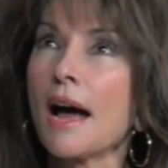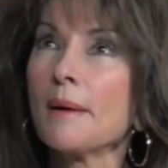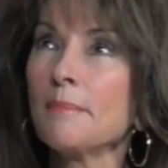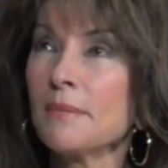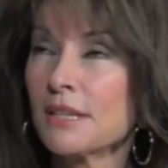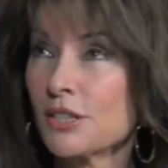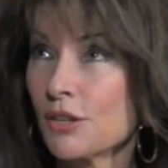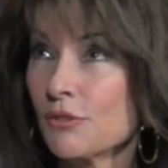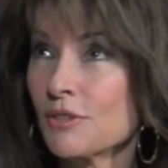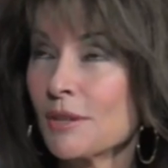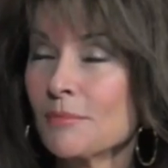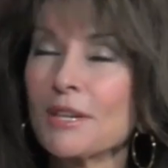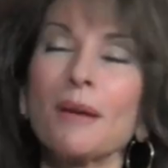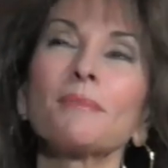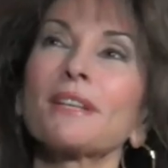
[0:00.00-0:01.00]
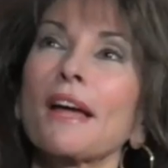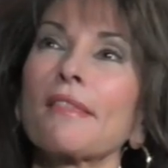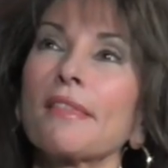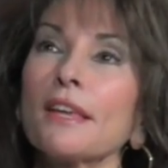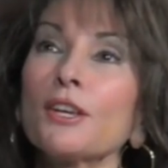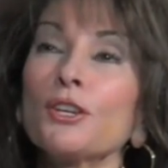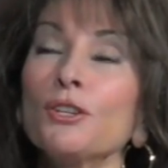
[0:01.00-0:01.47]
I miss her sometimes.
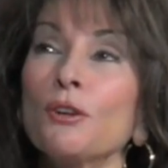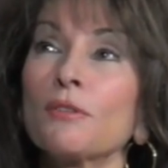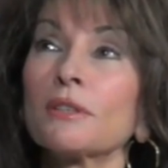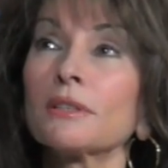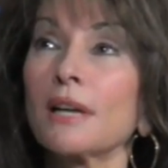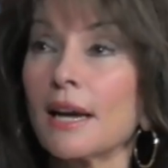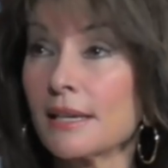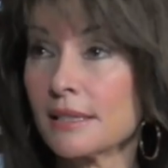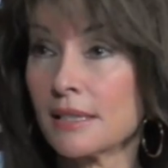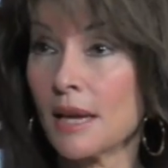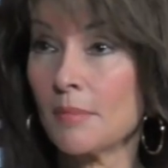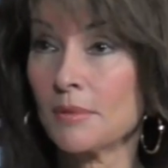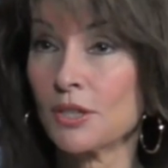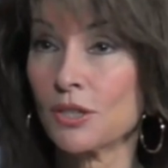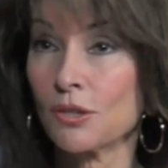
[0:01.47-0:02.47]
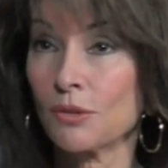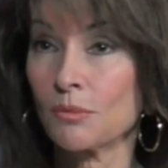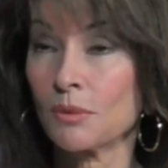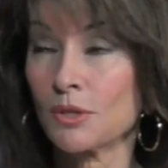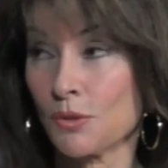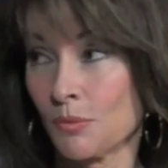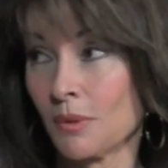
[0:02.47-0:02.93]
I think you know the last
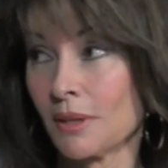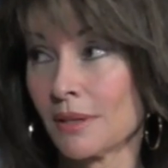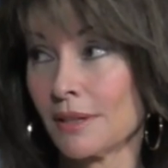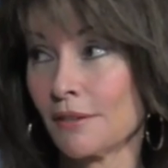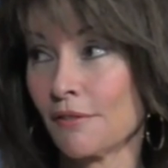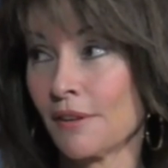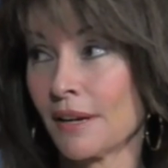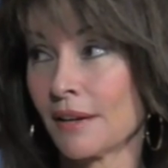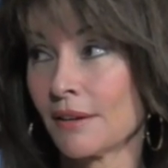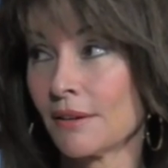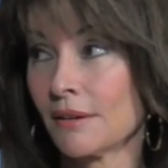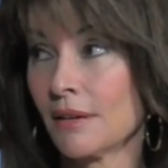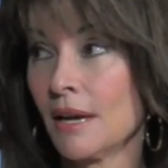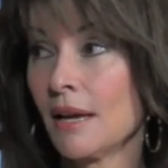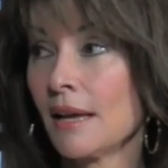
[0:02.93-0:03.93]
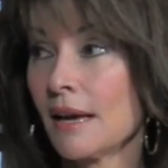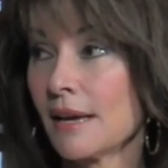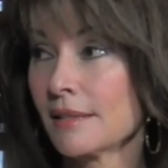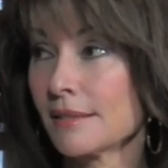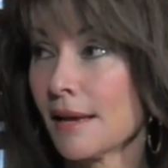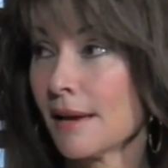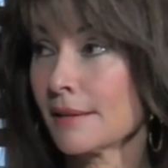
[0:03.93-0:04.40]
episode was a real cliffhanger, mm
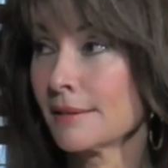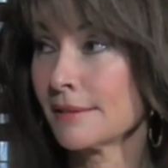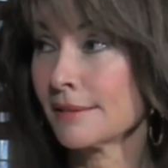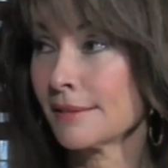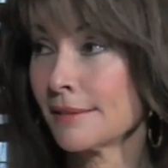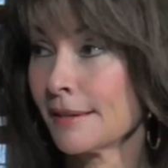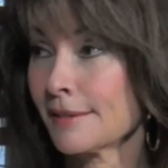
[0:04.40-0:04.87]
-hmm. as Agnes